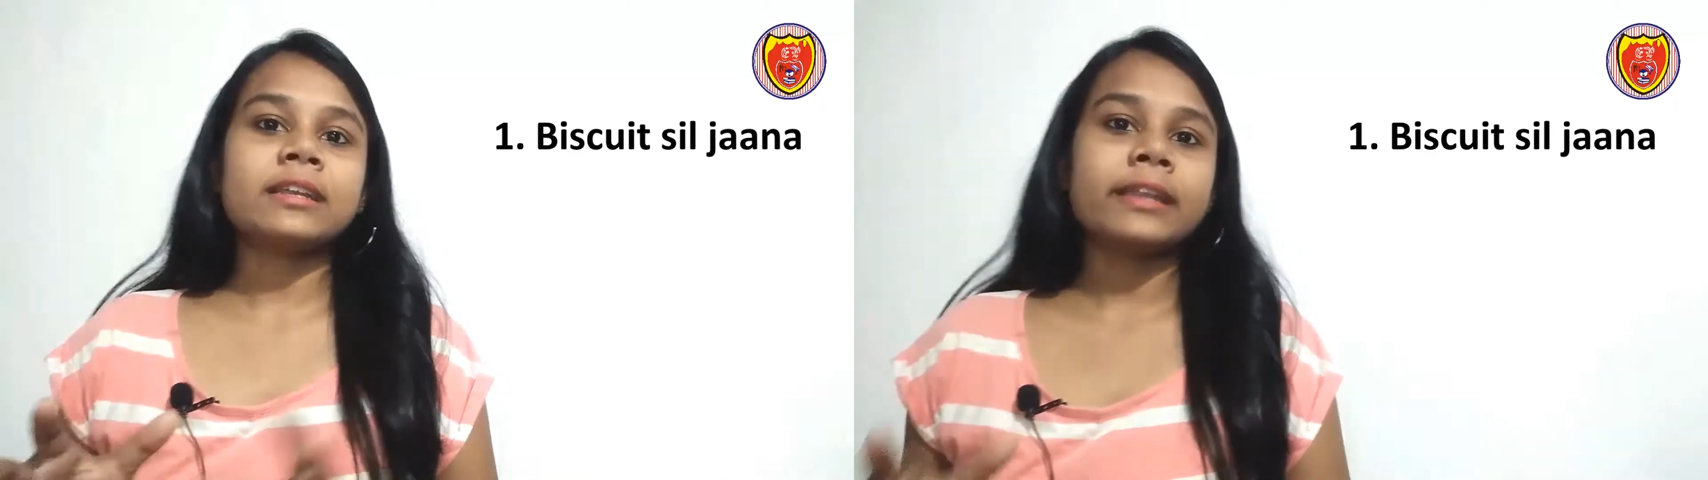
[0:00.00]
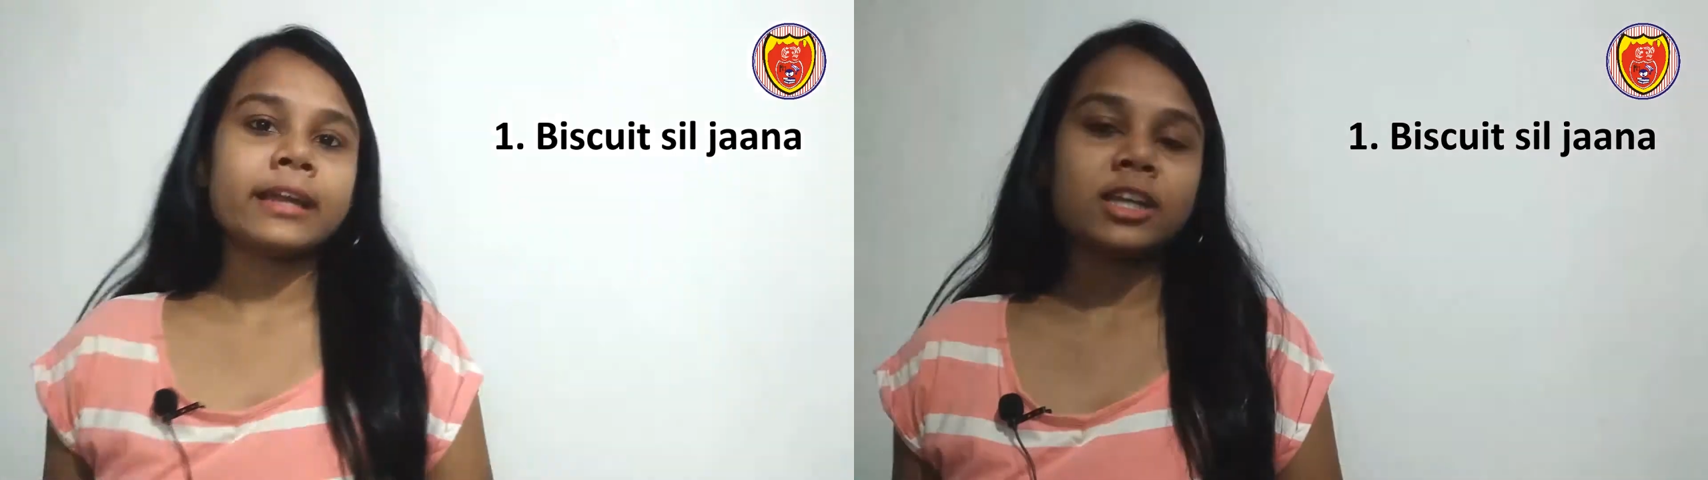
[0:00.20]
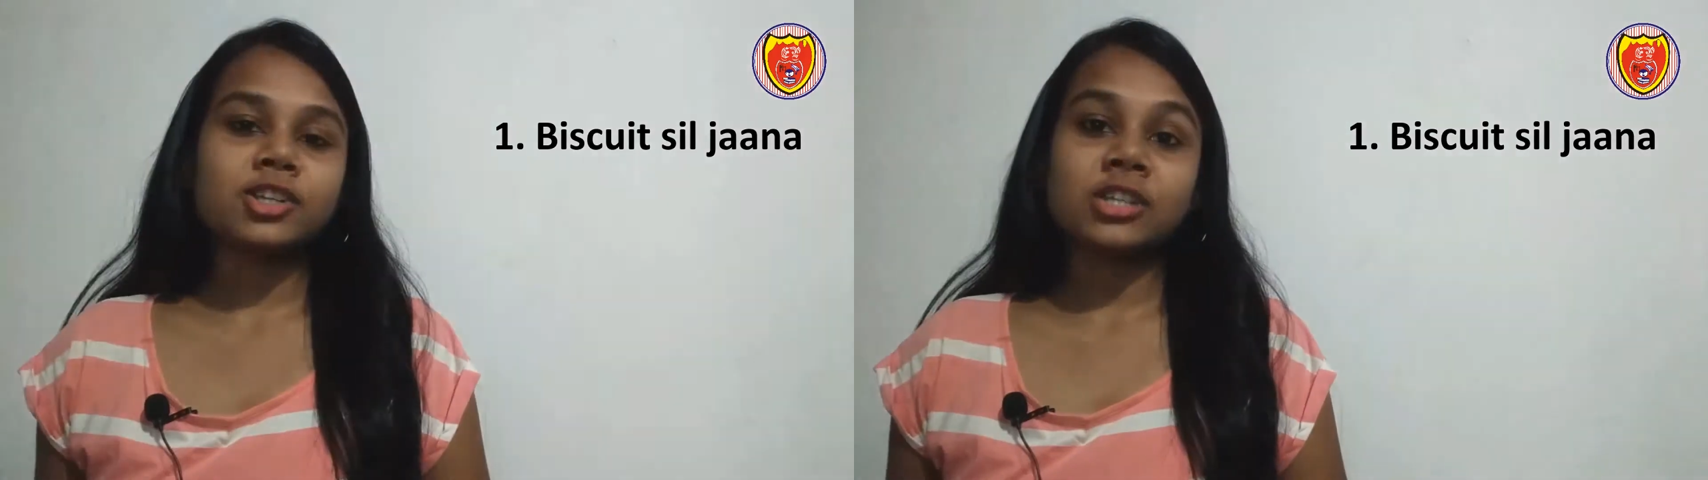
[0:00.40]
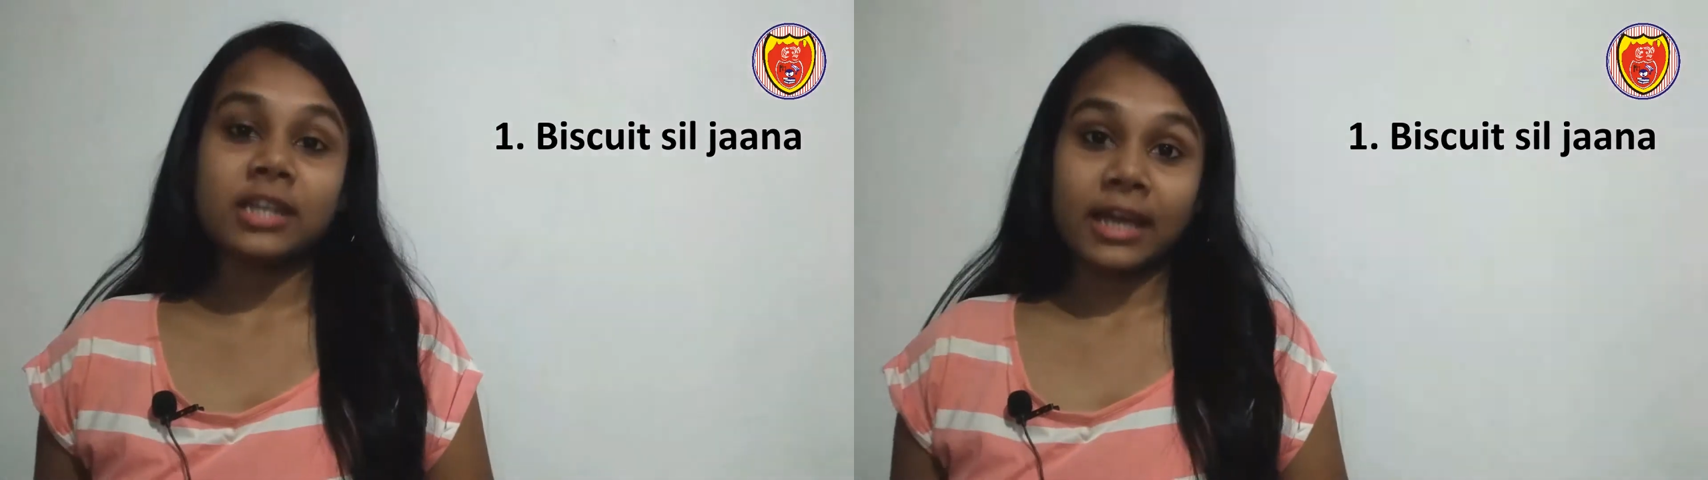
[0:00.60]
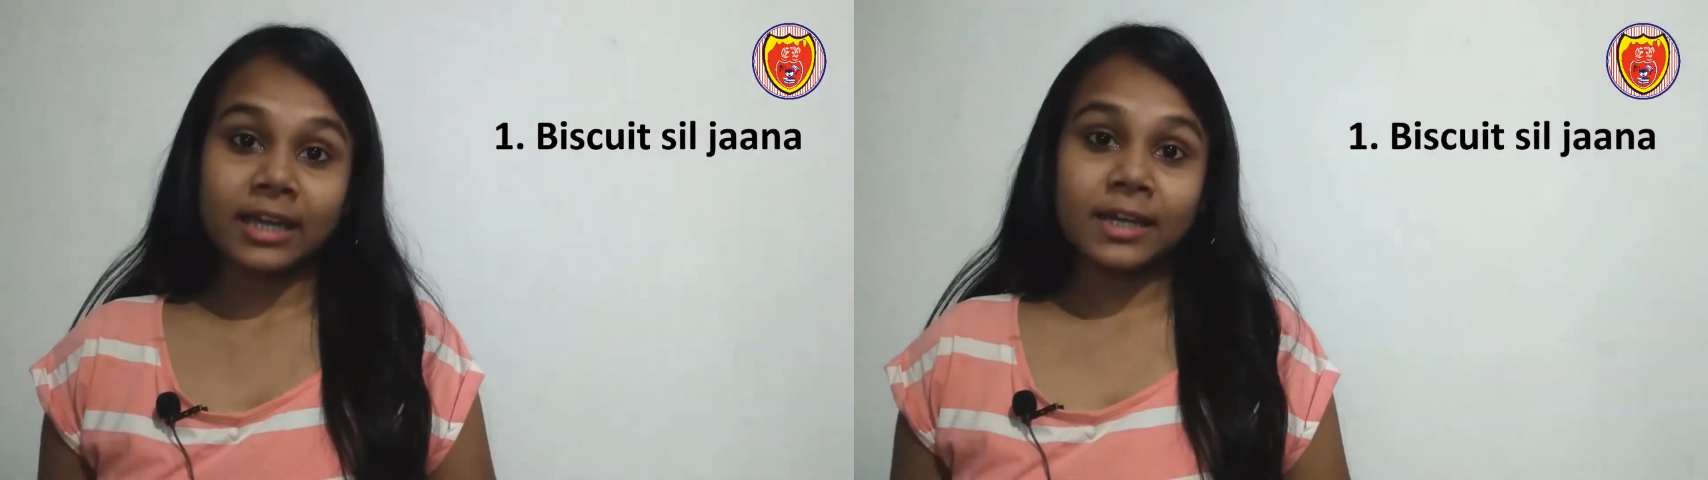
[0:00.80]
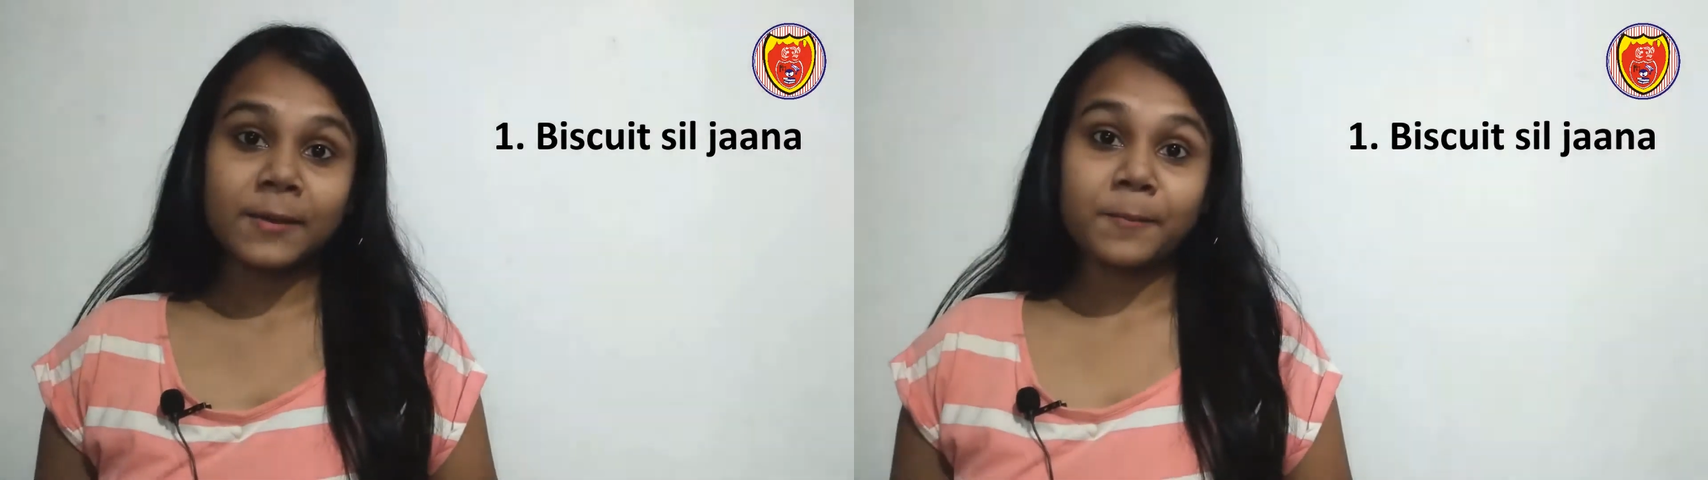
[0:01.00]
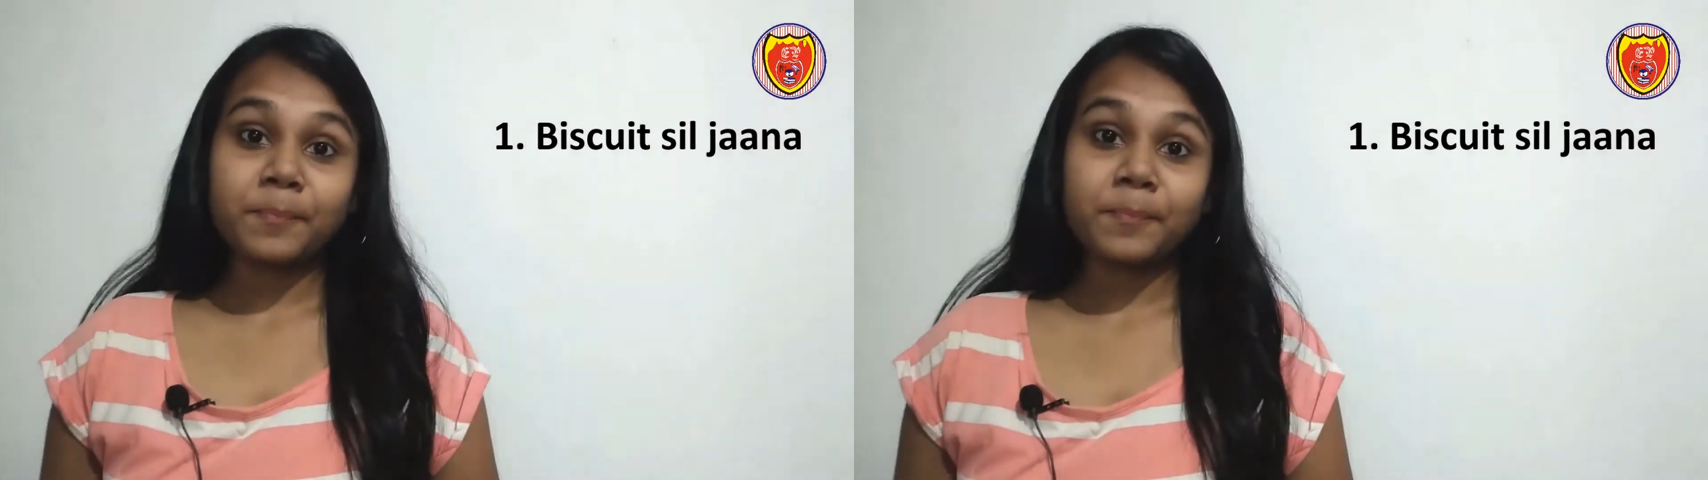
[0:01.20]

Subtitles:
in English like,